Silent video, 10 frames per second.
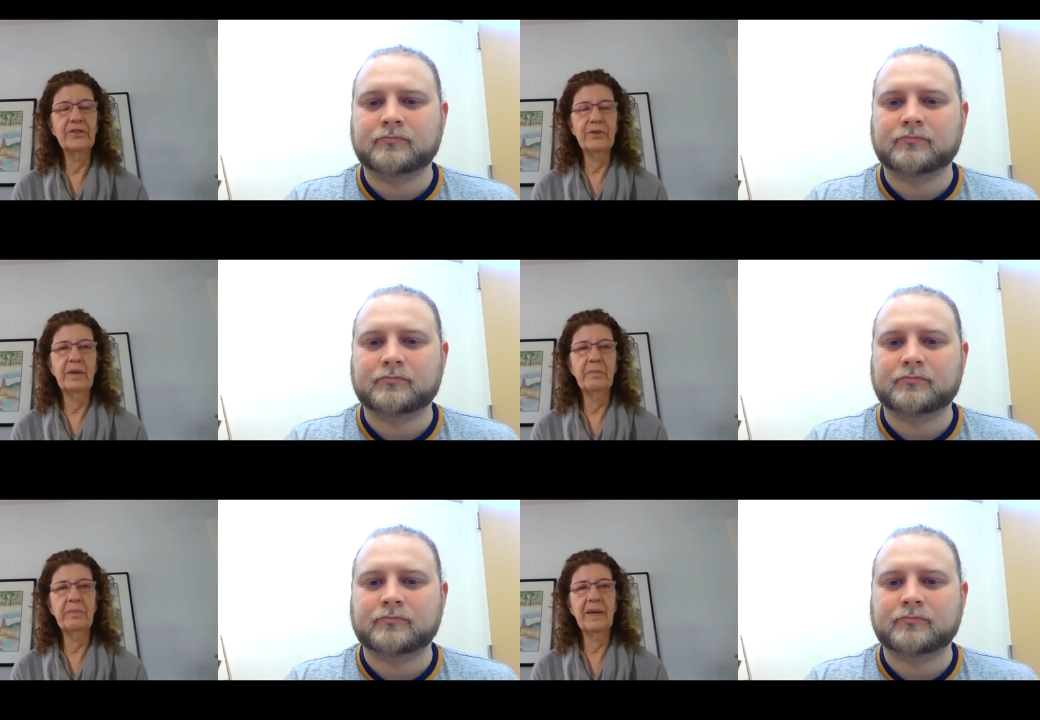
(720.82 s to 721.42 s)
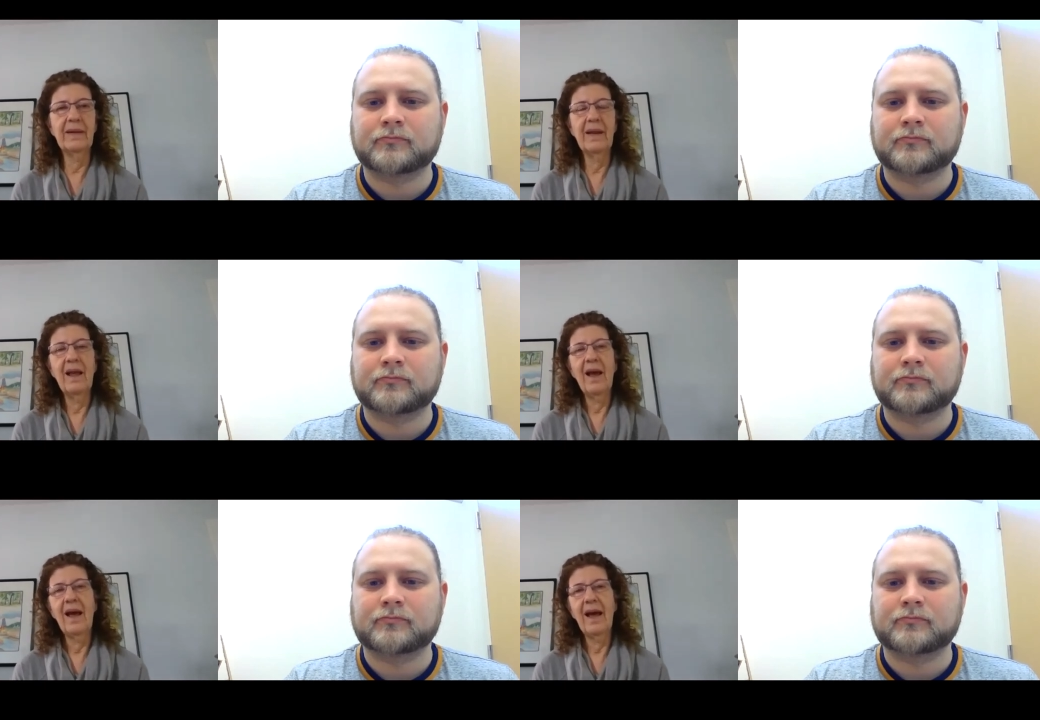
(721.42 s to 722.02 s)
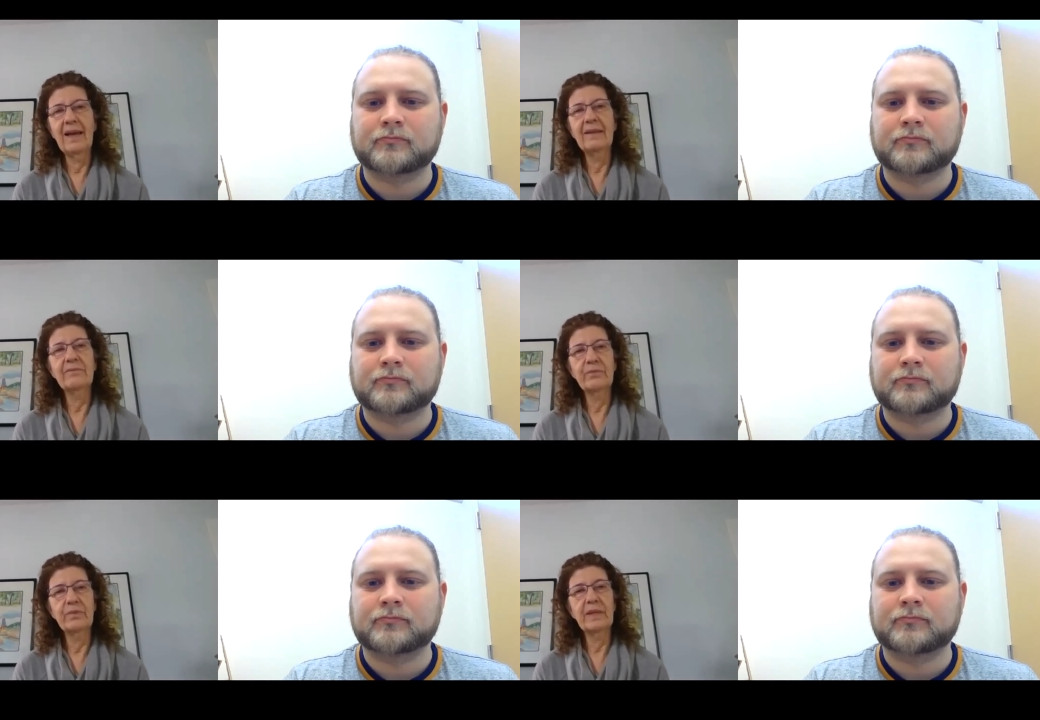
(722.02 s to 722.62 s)
Speaker 1: do it, but I
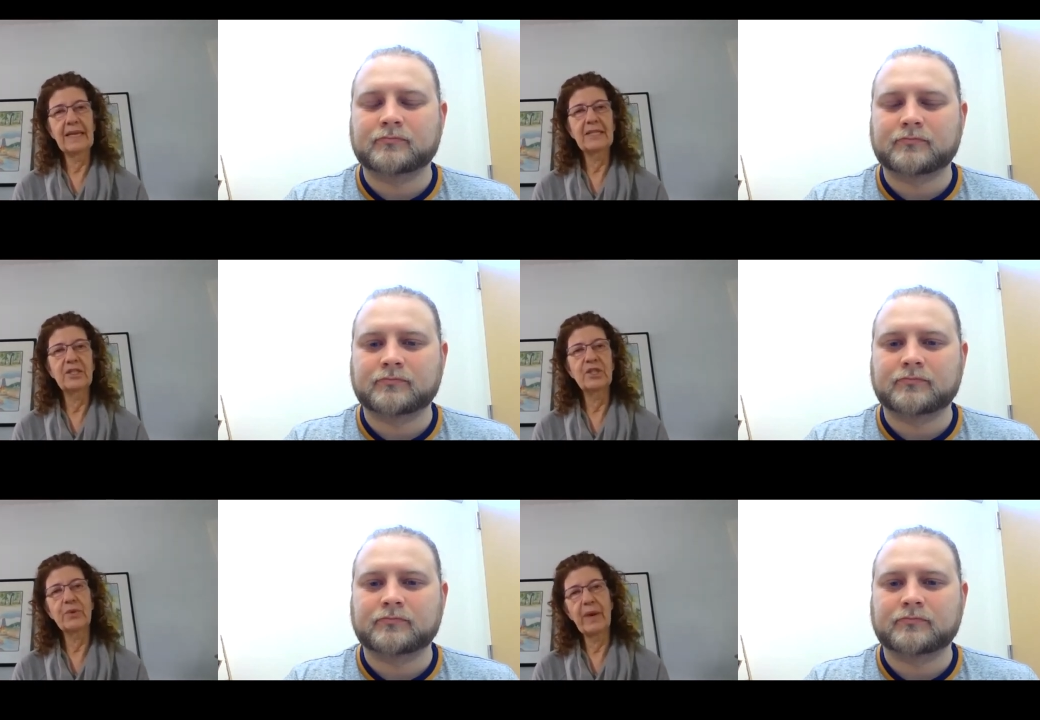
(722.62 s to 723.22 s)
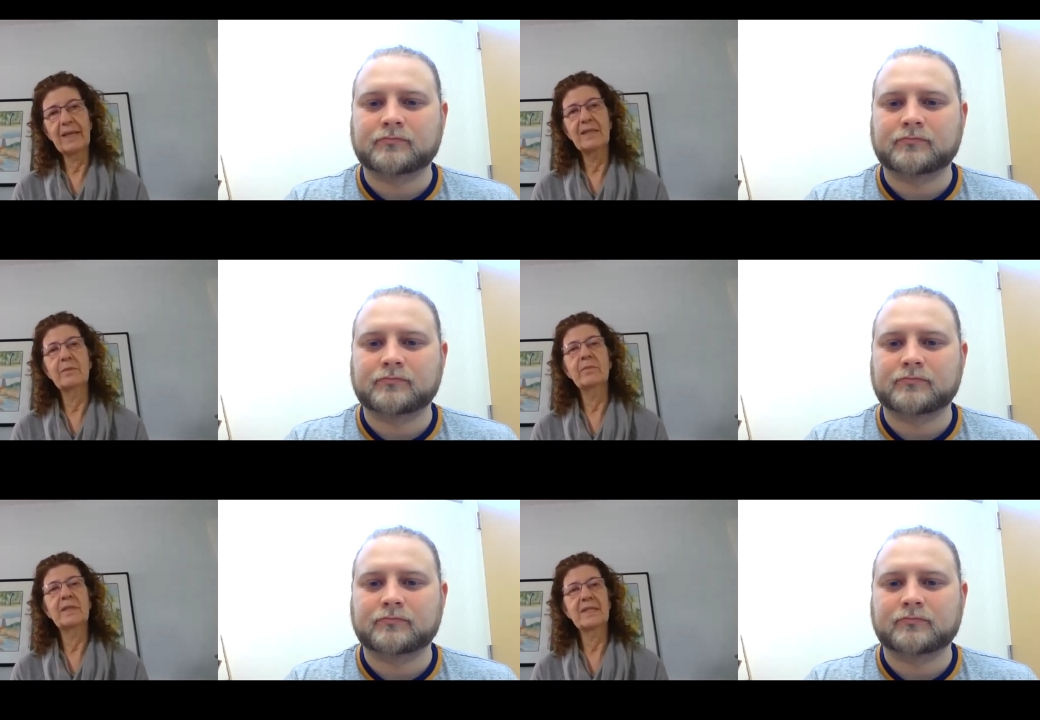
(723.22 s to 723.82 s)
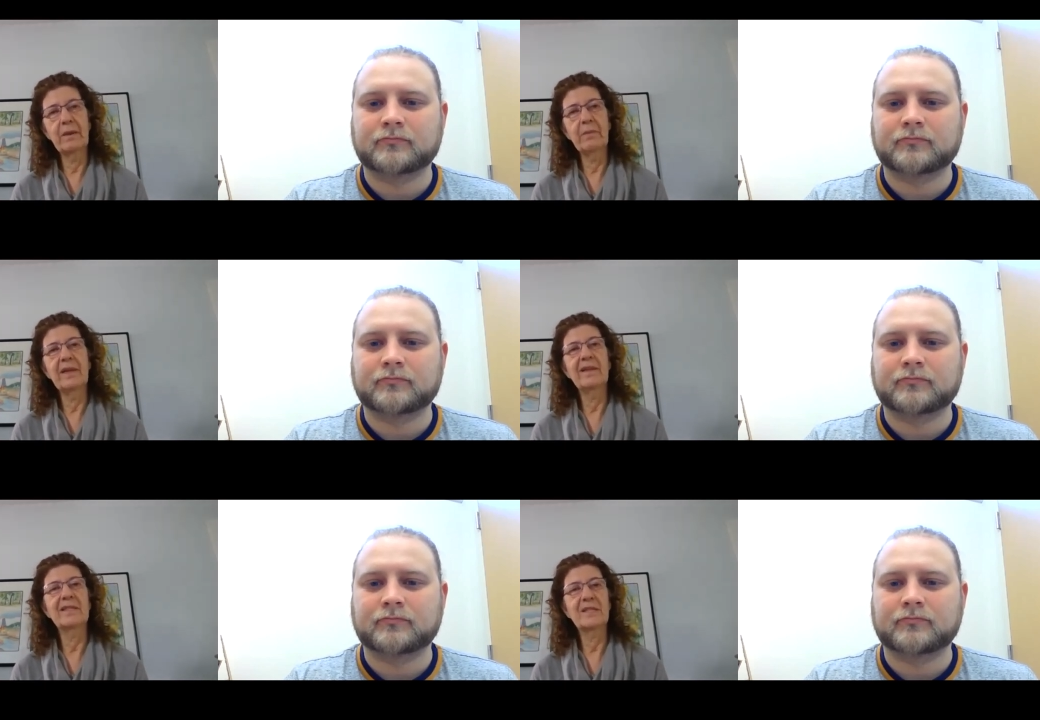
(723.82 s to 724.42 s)
like to direct them to somebody
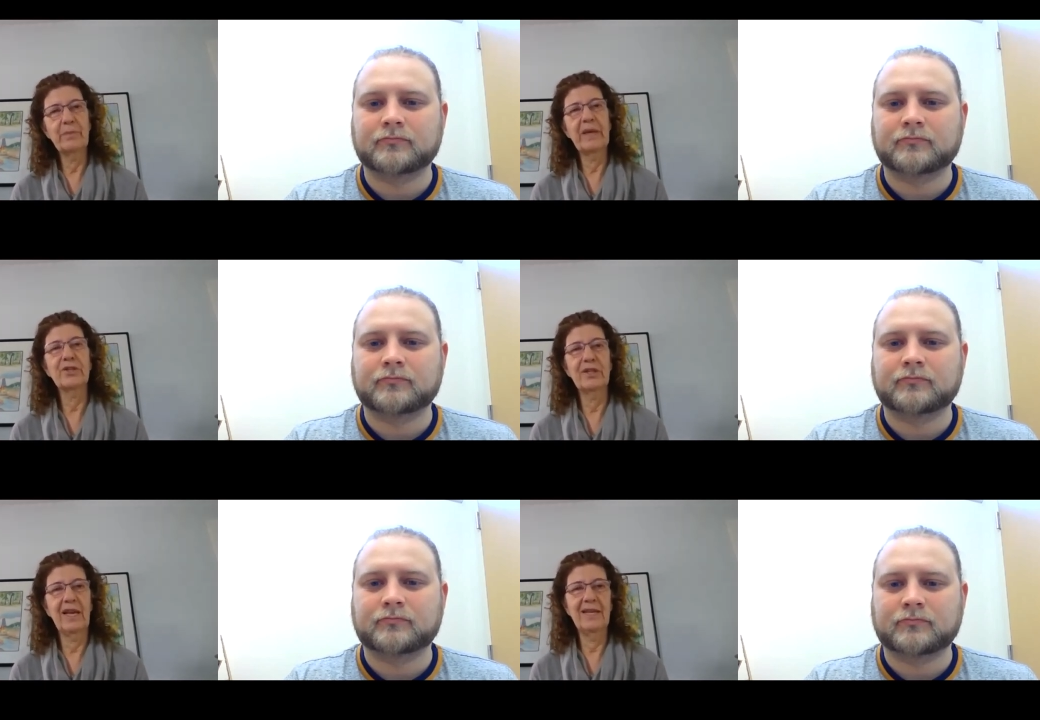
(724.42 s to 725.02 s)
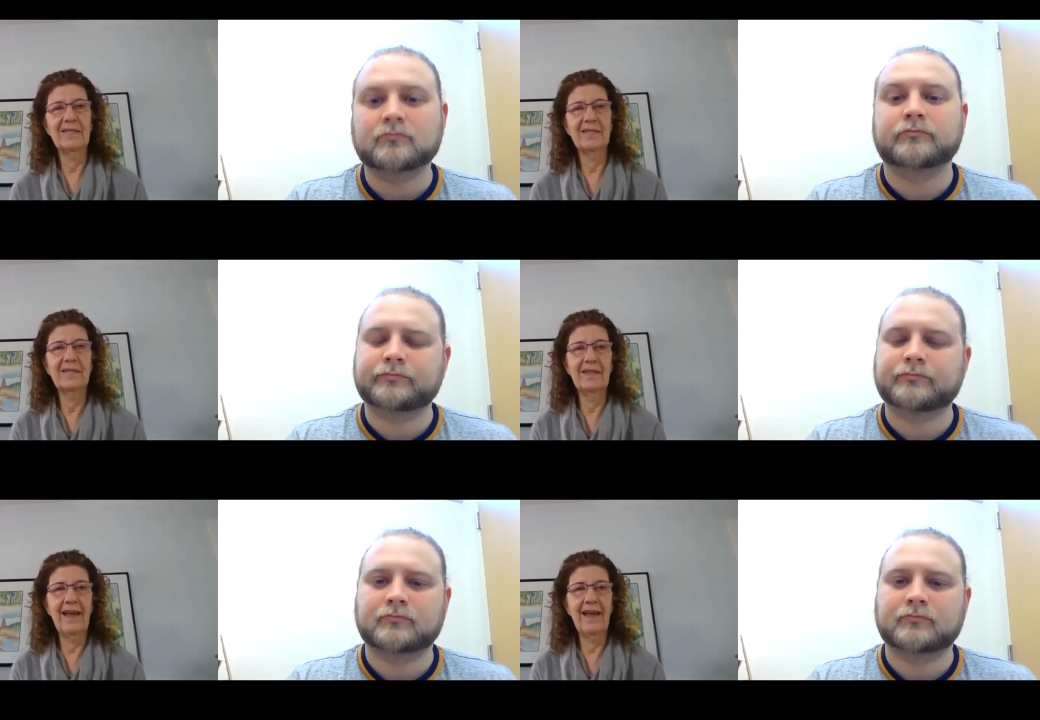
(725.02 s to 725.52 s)
that specializes in mm-hmm.